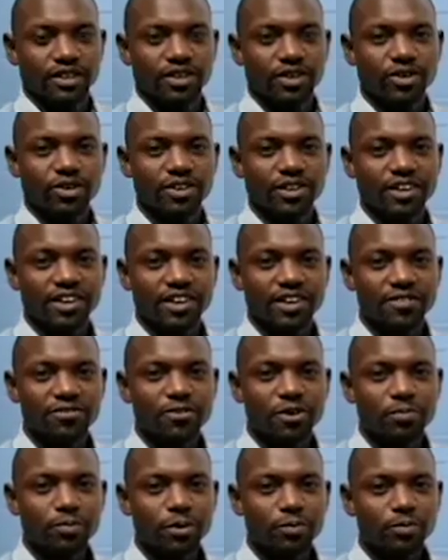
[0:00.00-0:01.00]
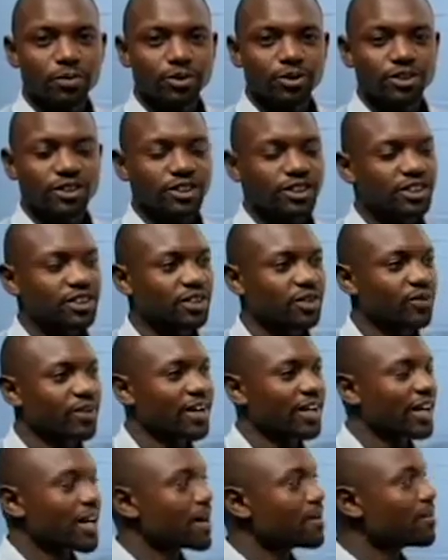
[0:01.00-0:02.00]
Hello, grade 4 pupils.
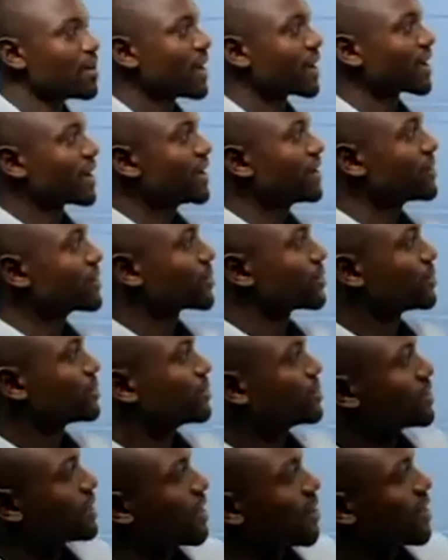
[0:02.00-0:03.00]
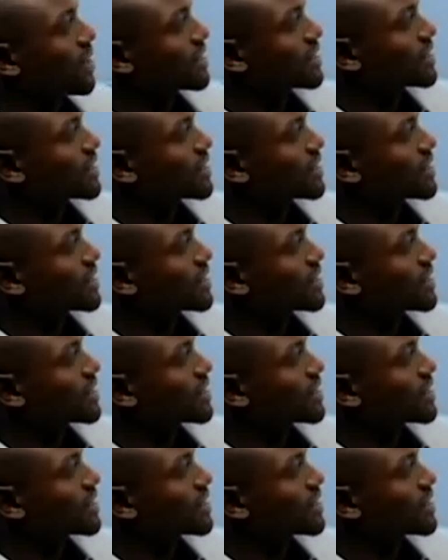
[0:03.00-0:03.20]
Welcome again to our